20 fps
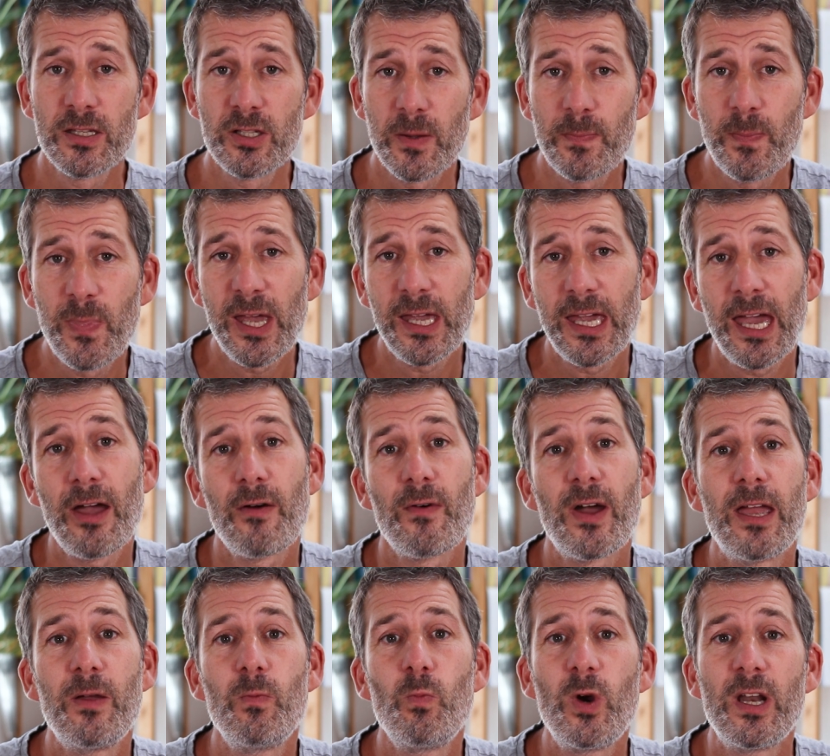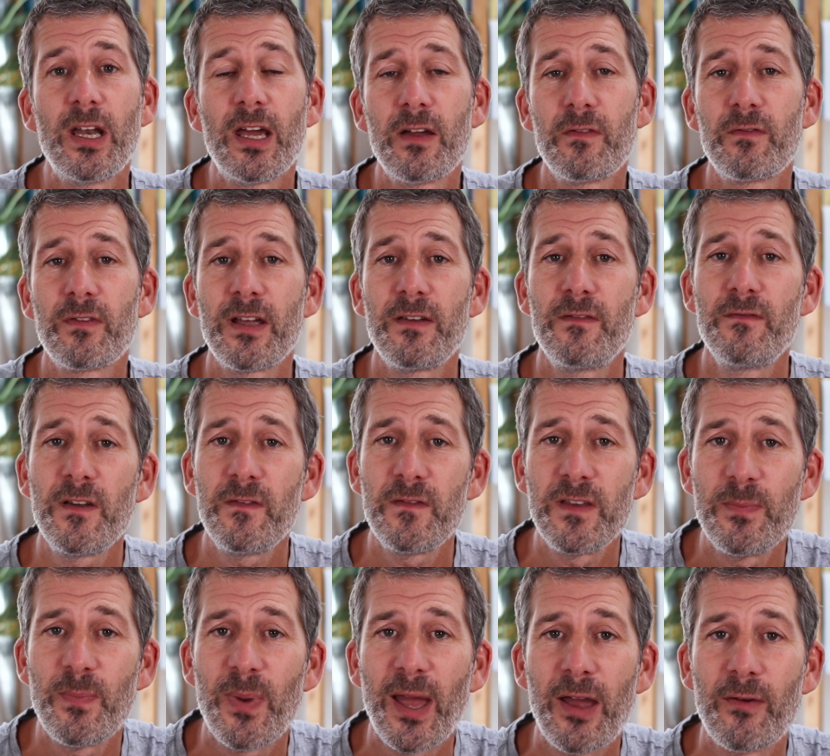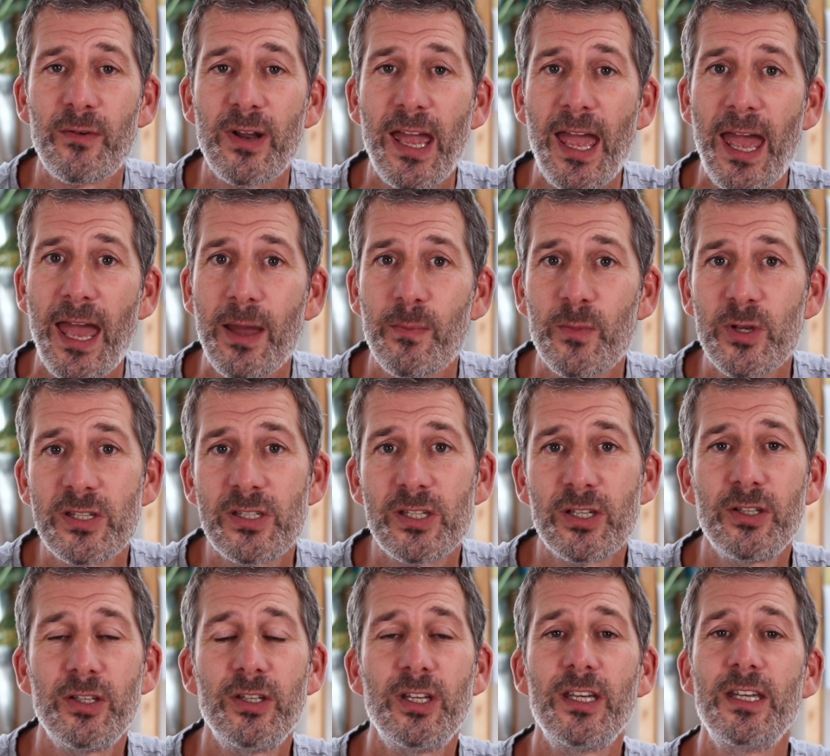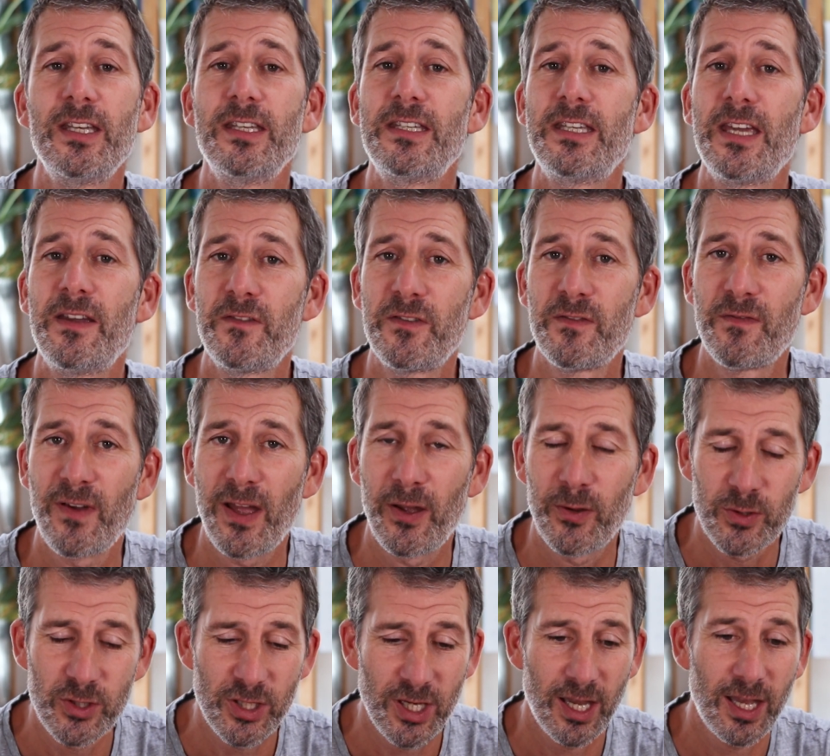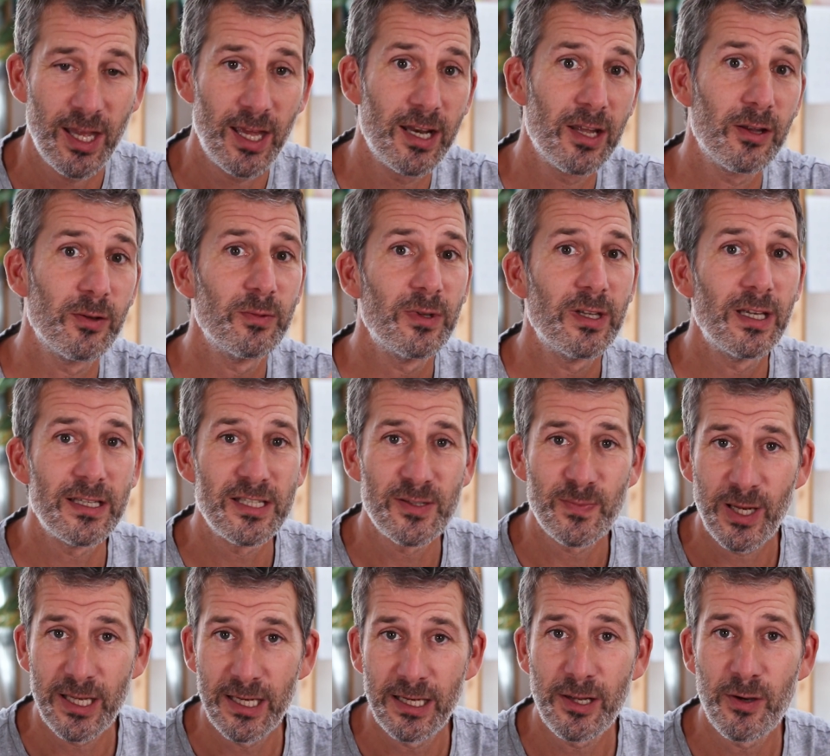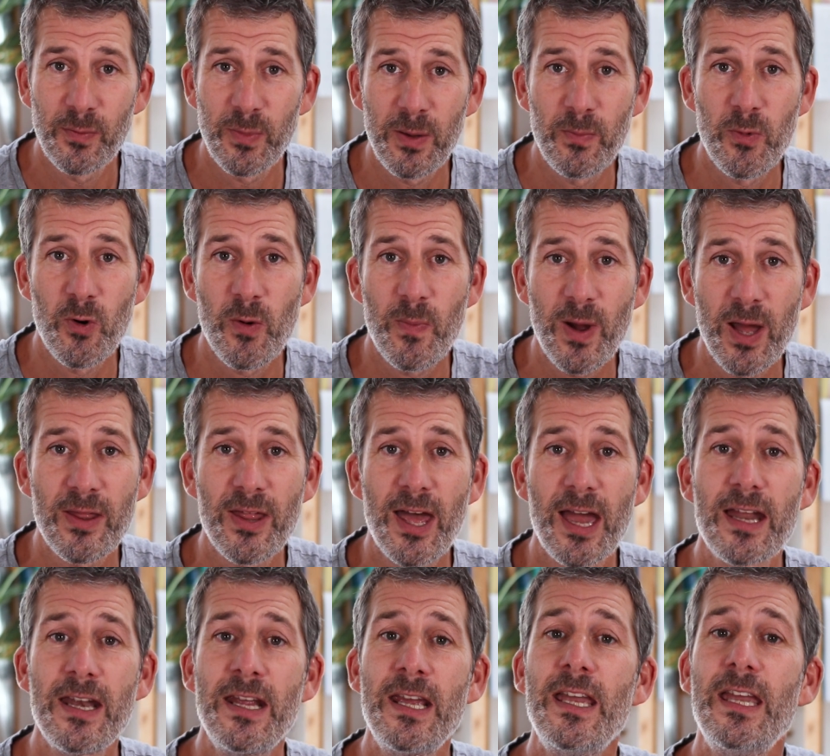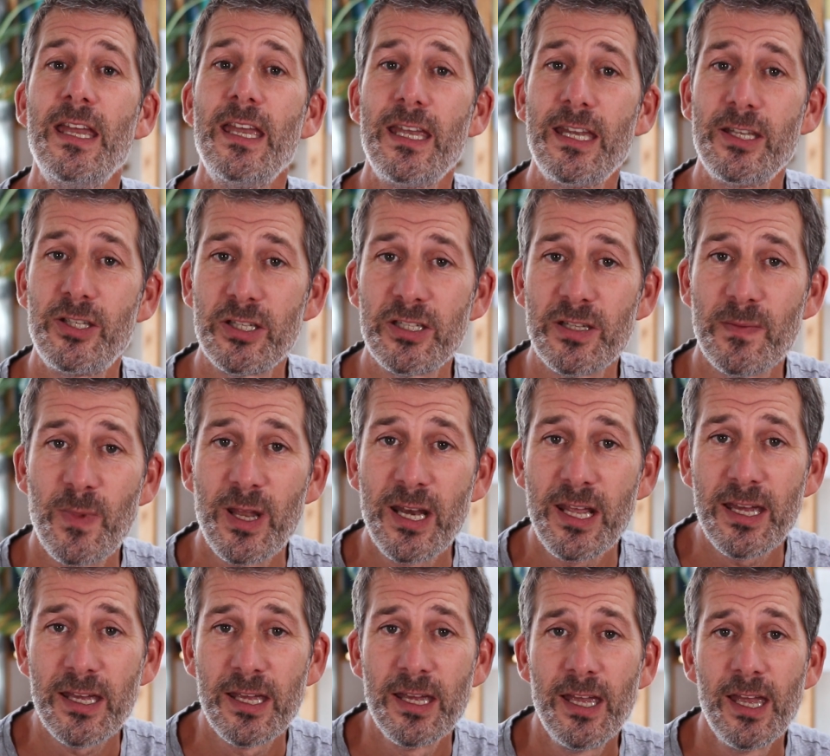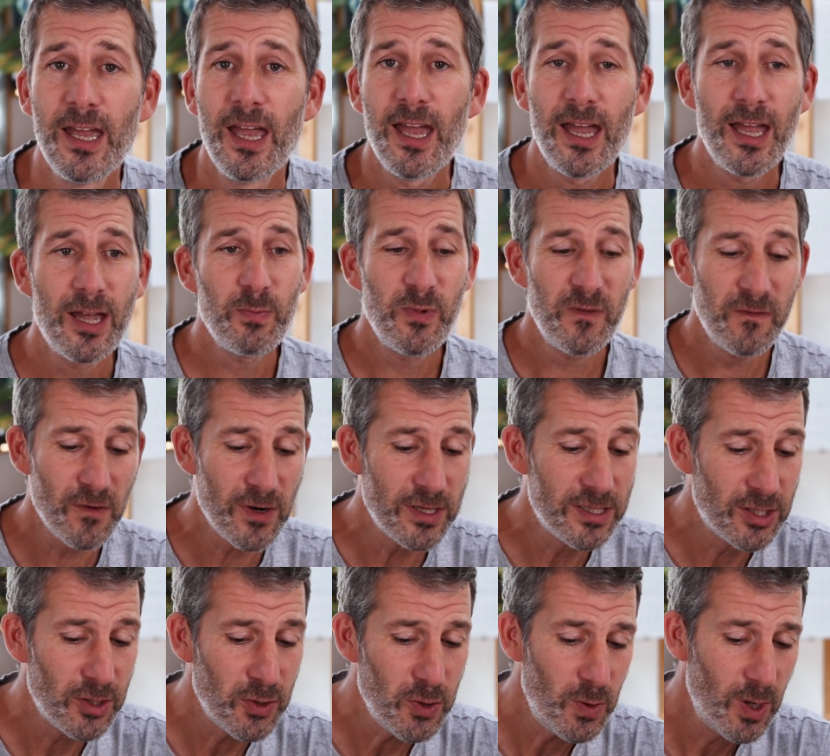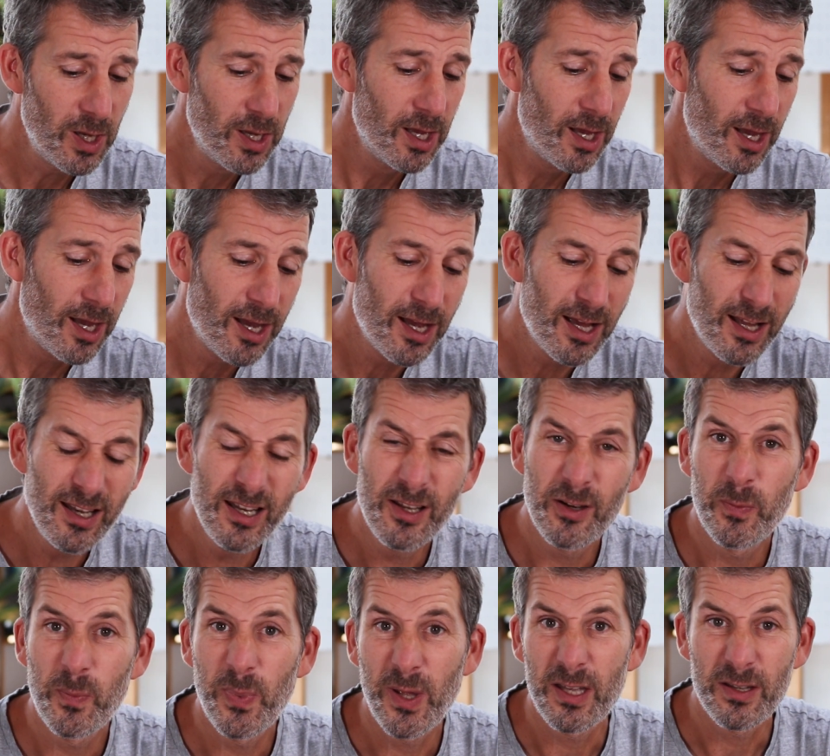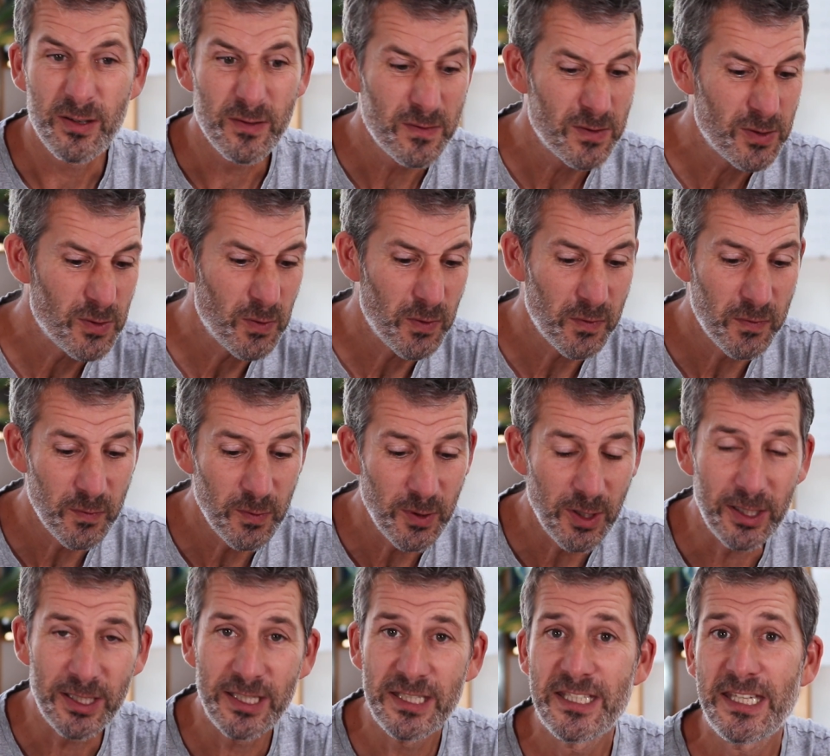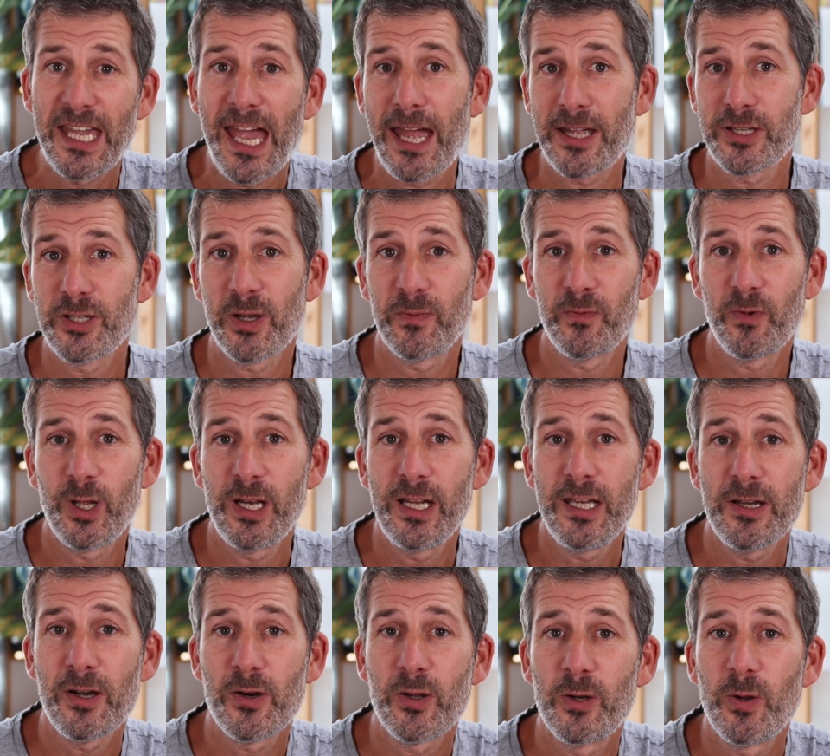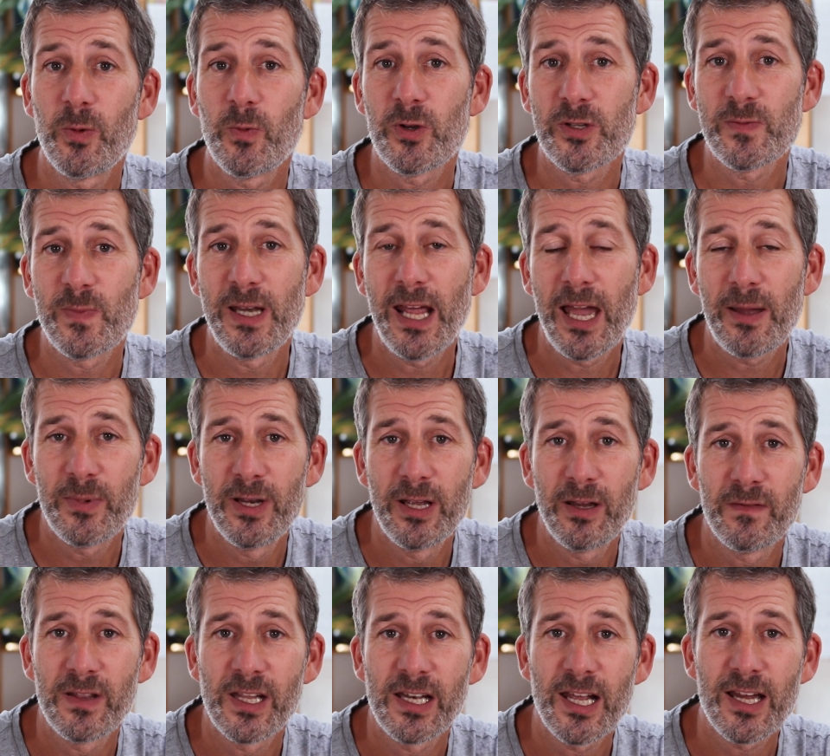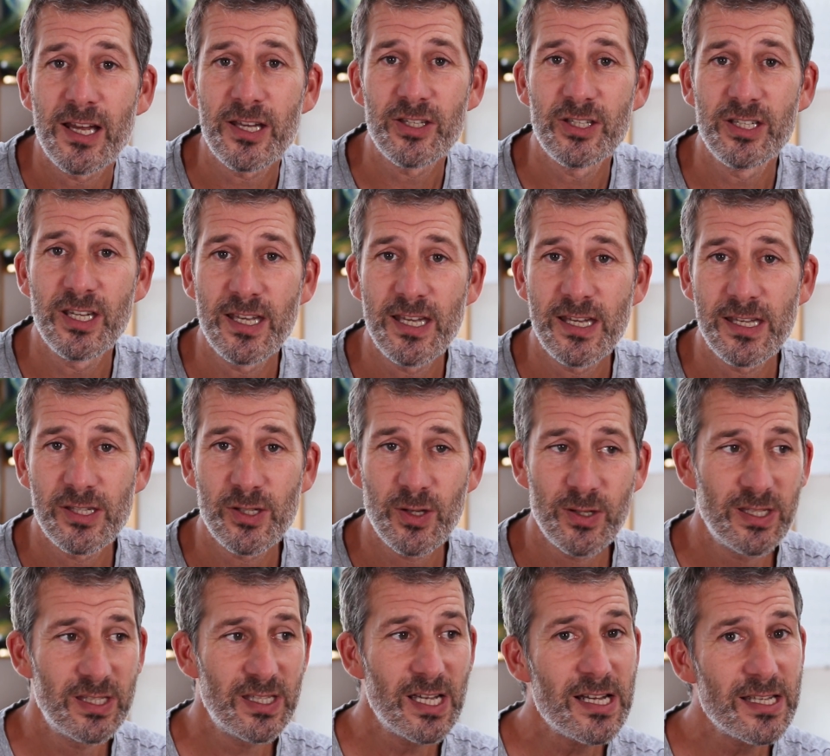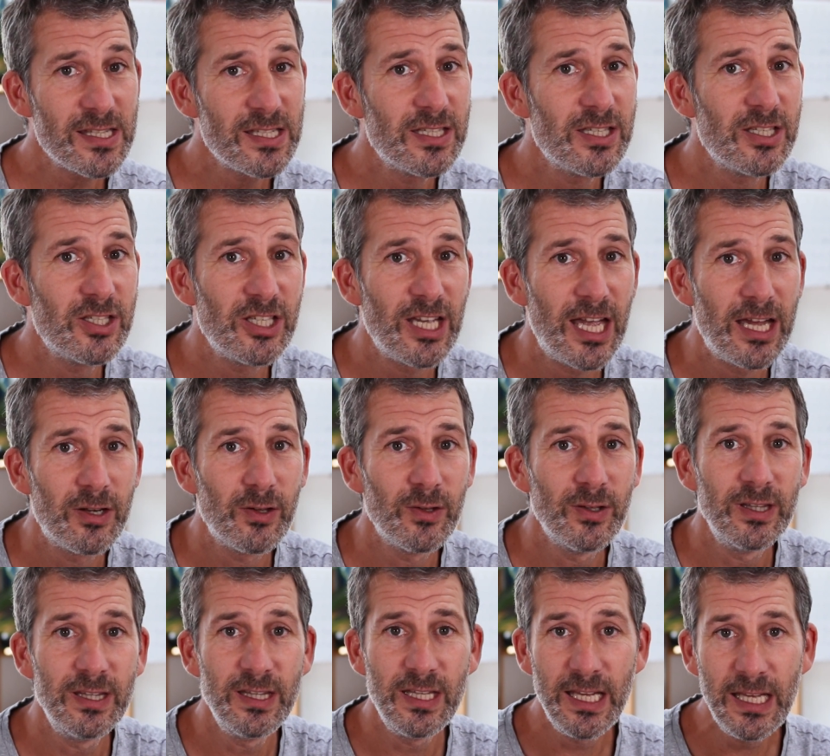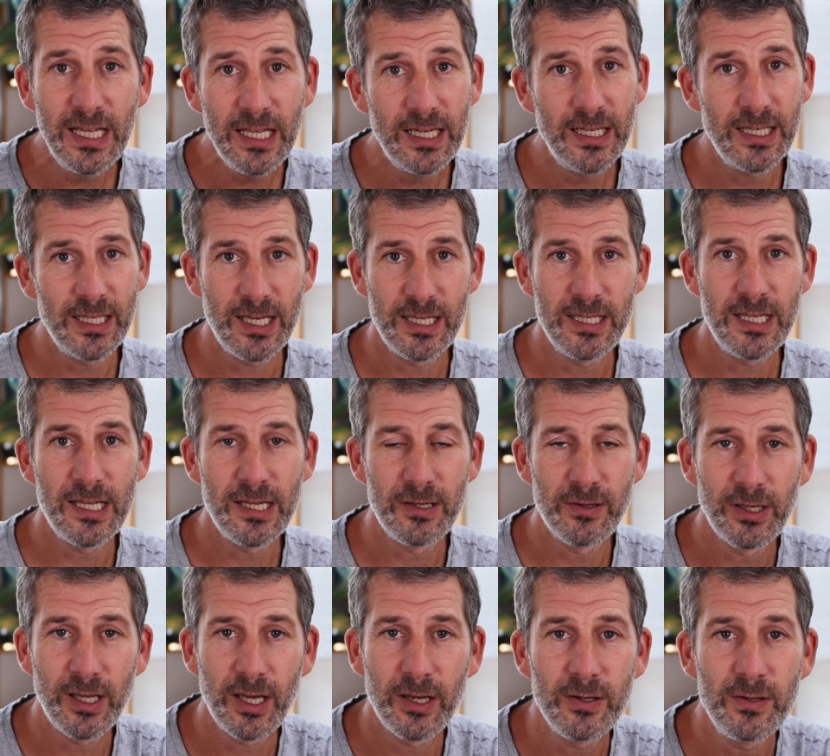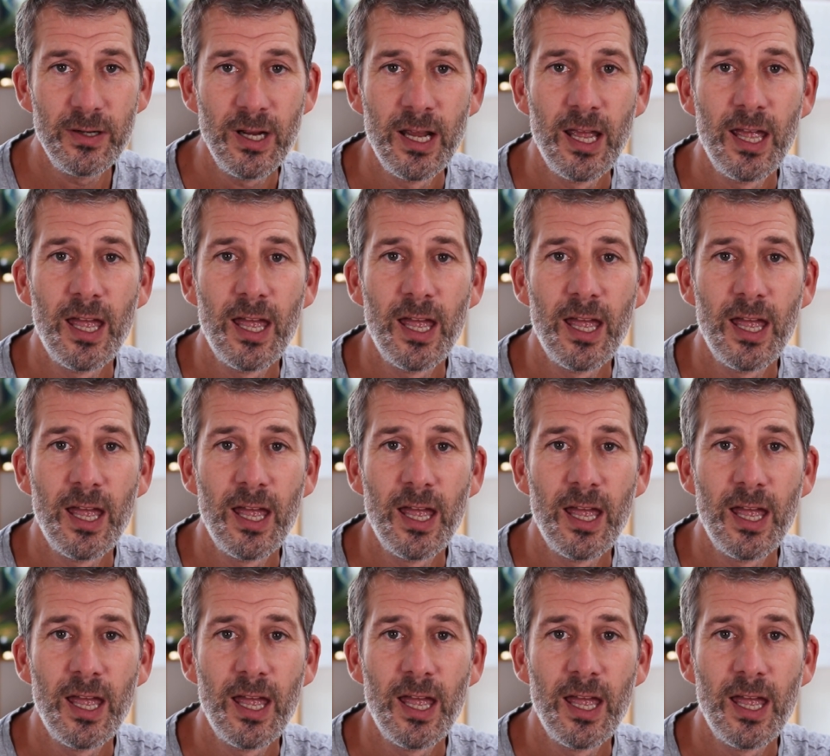to pick out a winner for a £50 Amazon gift voucher. And I'll explain a little bit more about that in just a minute. Uh, before I do, a little bit of sort of a catch up really on what's been happening over the last year. So I started the channel nearly a year ago.